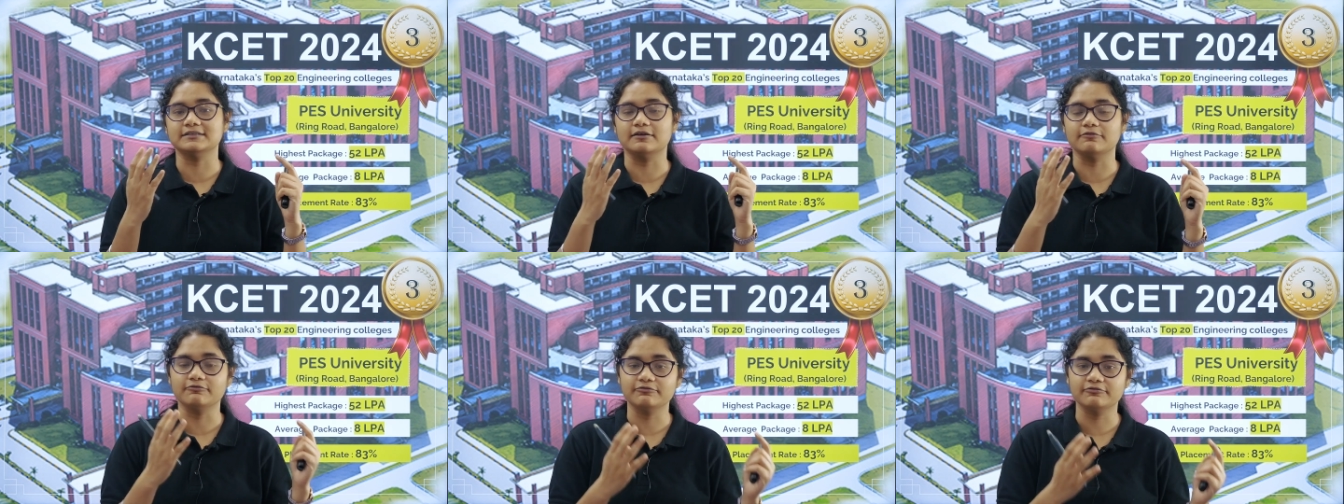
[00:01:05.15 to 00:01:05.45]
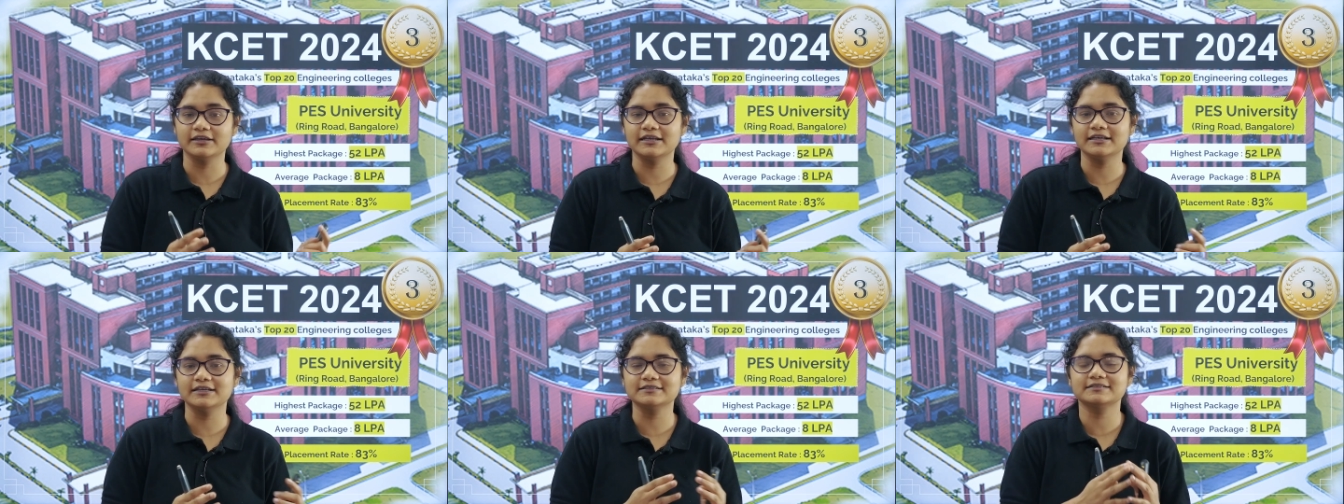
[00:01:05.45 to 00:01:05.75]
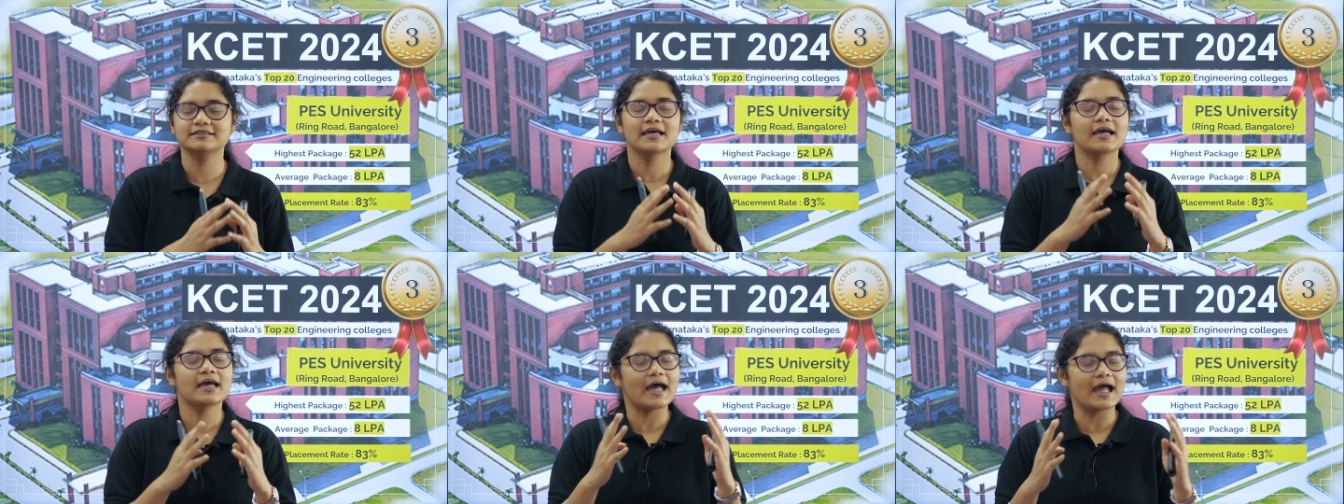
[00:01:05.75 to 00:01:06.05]
the
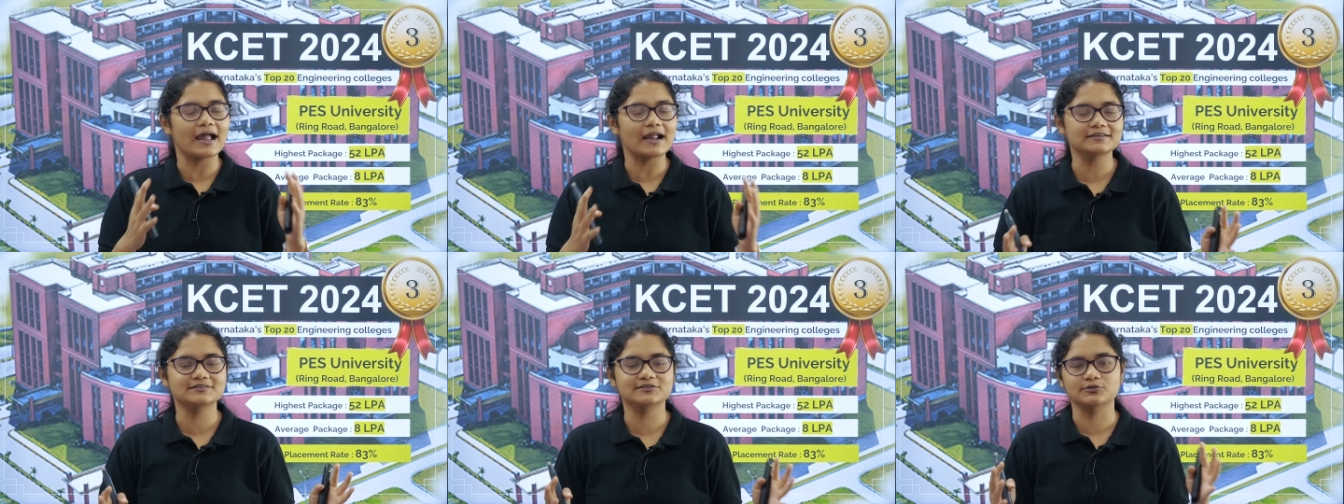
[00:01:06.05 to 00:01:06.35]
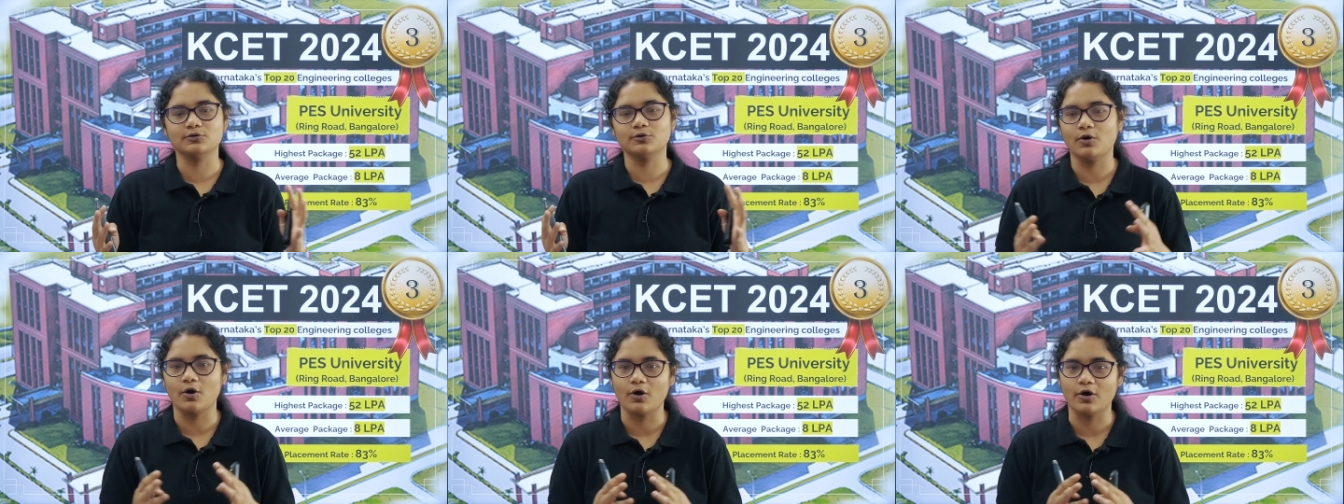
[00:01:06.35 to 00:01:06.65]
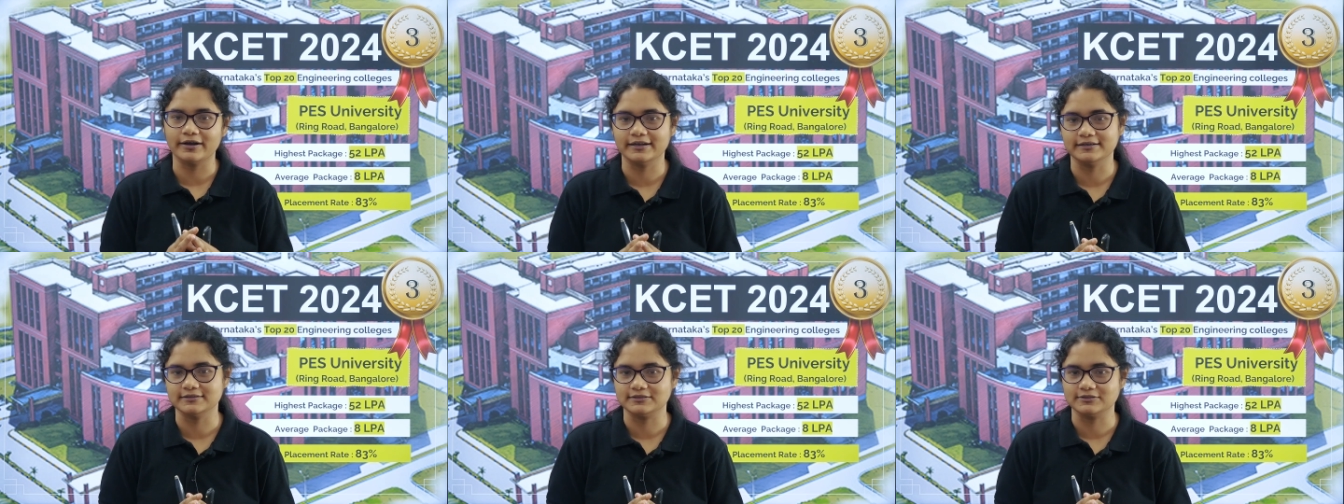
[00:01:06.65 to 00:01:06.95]
fees and so
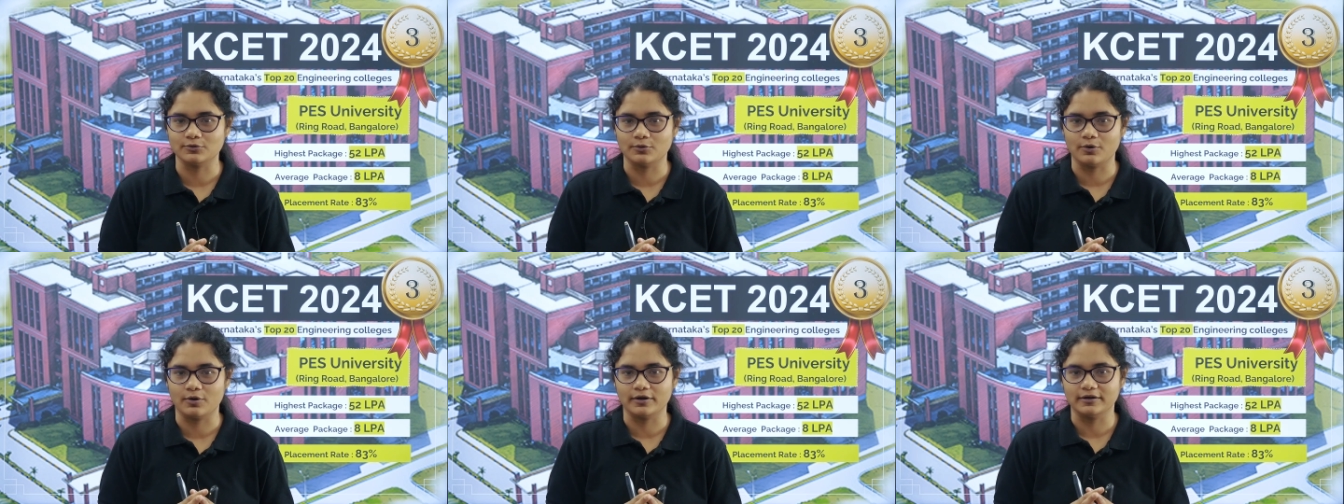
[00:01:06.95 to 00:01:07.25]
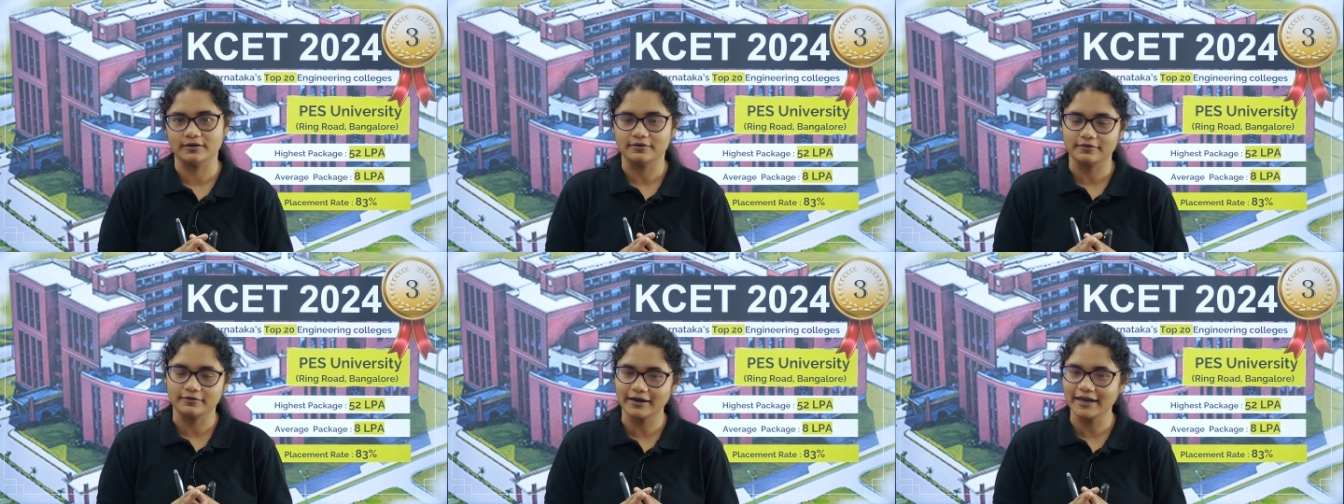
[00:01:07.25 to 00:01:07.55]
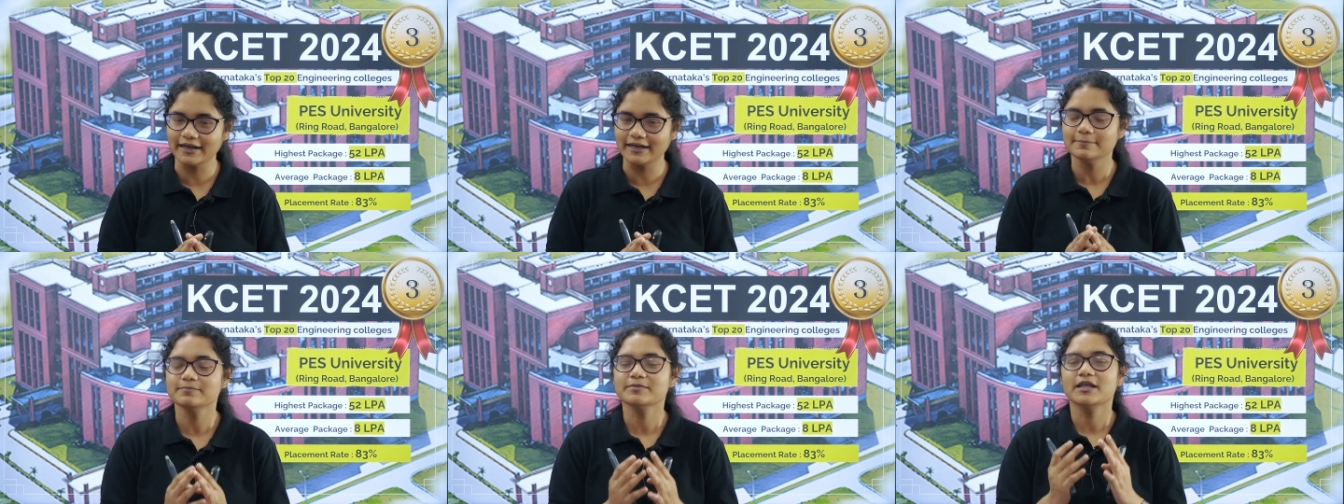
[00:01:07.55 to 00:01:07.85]
on and so on
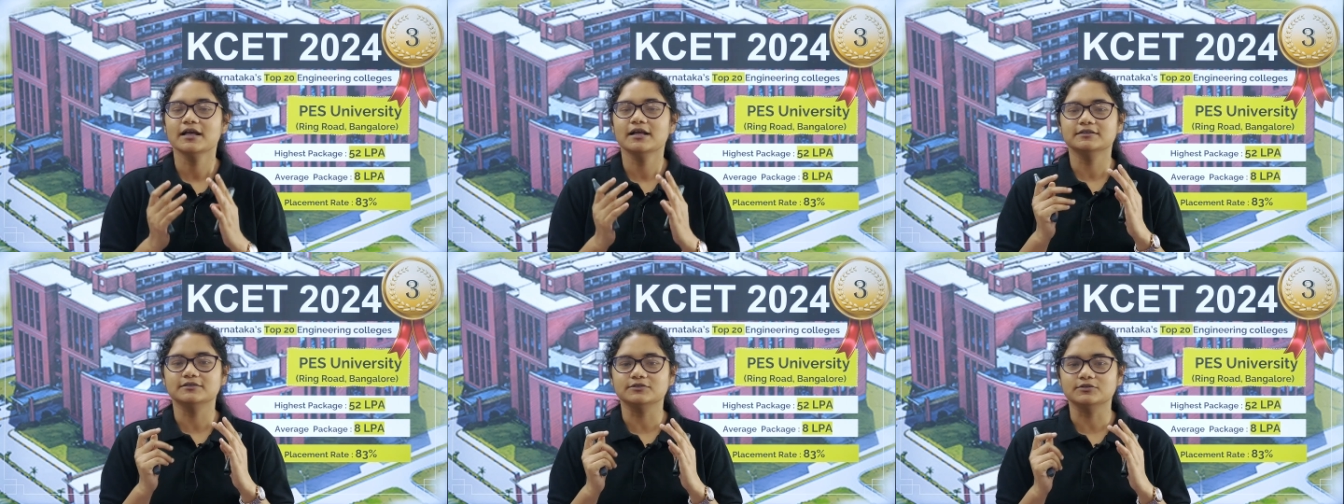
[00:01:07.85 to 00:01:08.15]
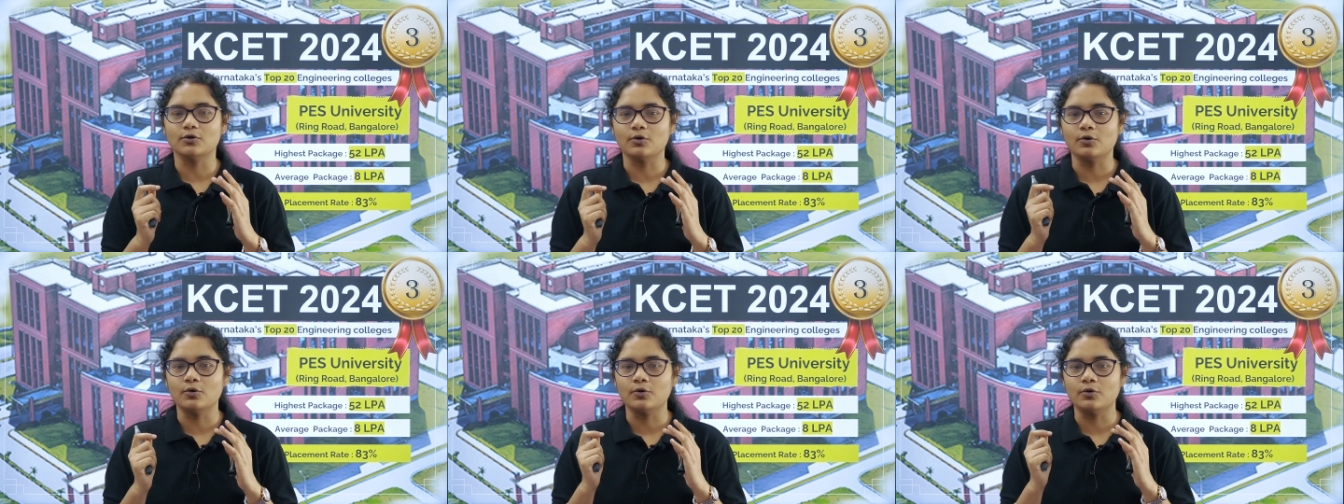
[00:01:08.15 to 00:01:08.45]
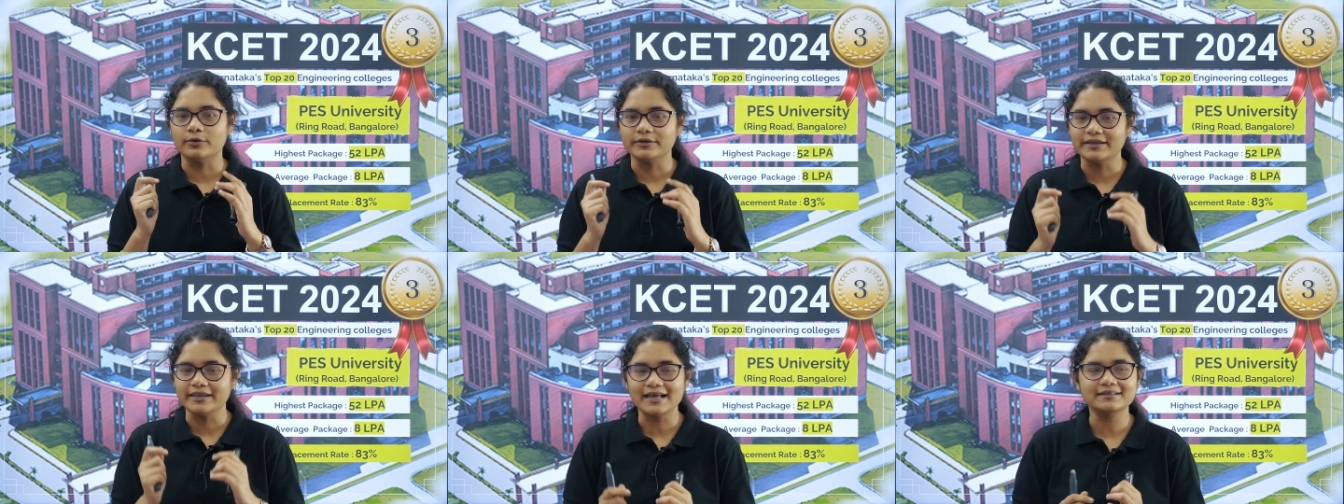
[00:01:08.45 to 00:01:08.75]
right
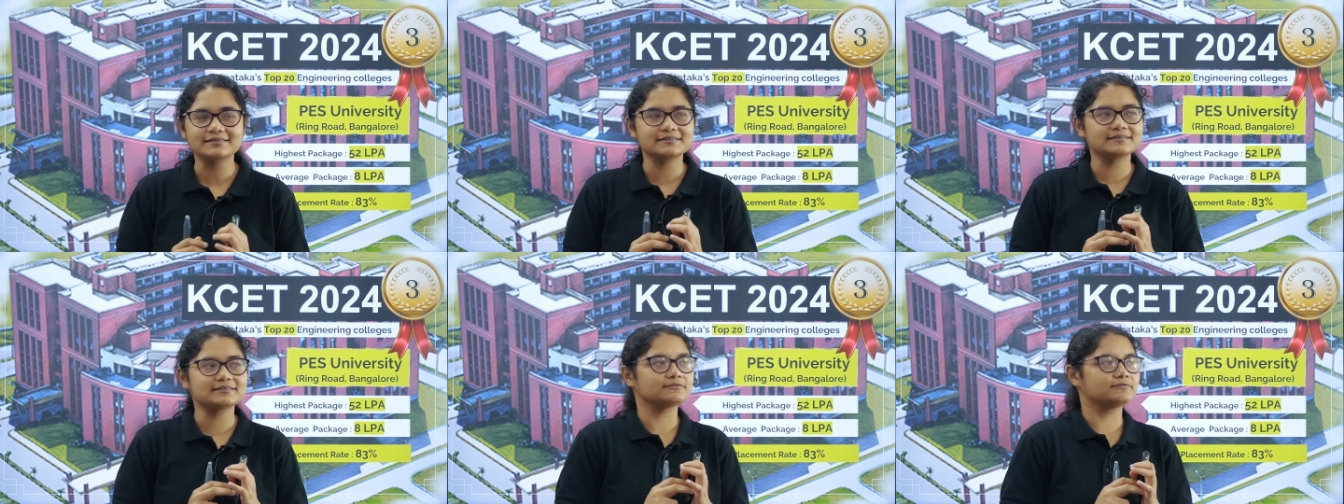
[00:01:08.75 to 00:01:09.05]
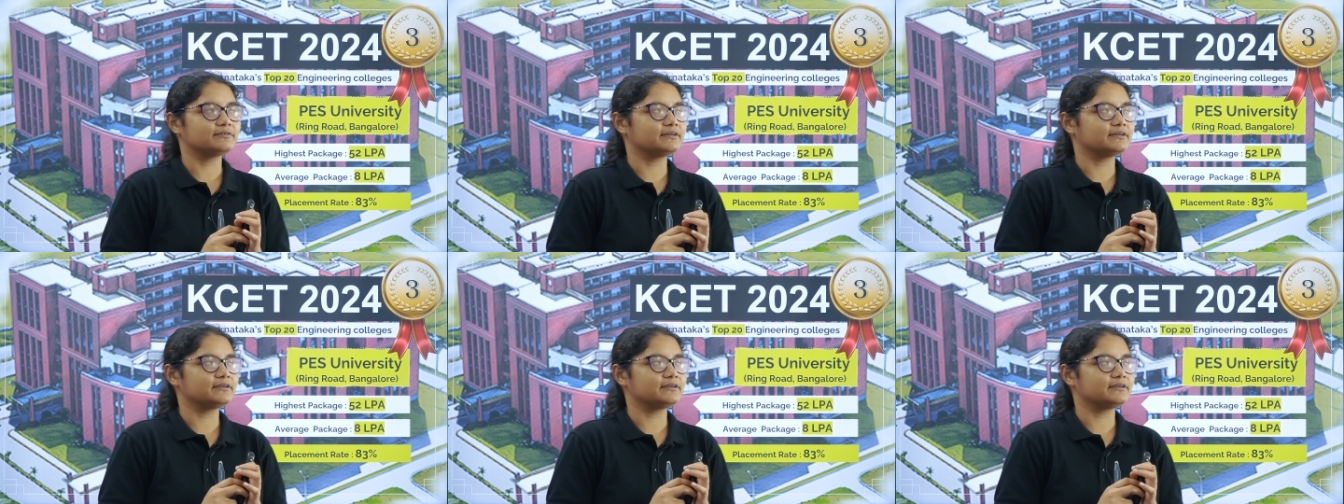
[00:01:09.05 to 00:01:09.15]
so yes